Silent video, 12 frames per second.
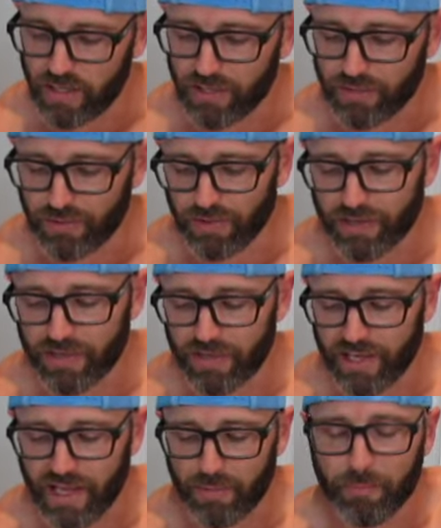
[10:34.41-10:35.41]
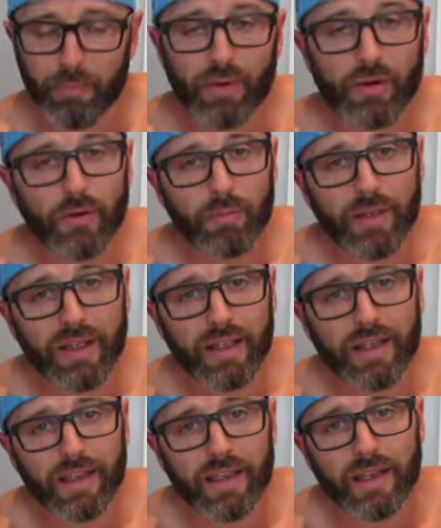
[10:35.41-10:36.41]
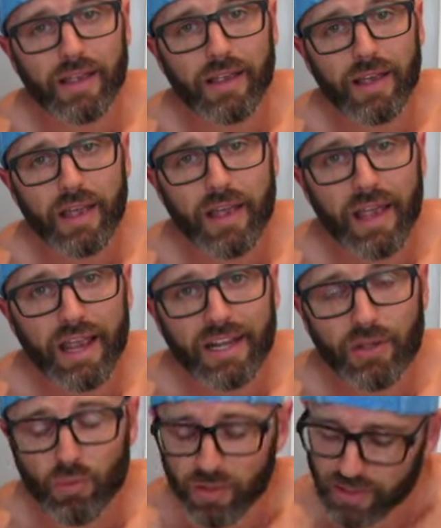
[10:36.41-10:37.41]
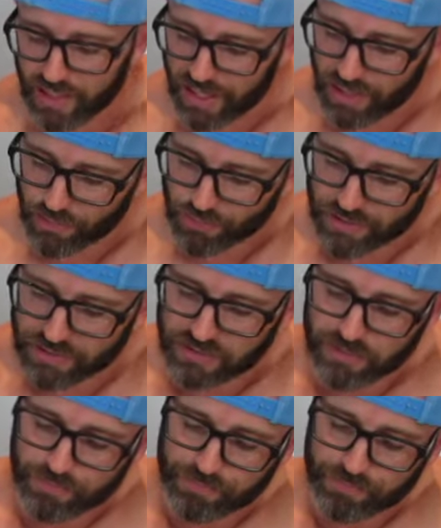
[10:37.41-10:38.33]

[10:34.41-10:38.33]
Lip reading: you're looking at per pancake 81 calories,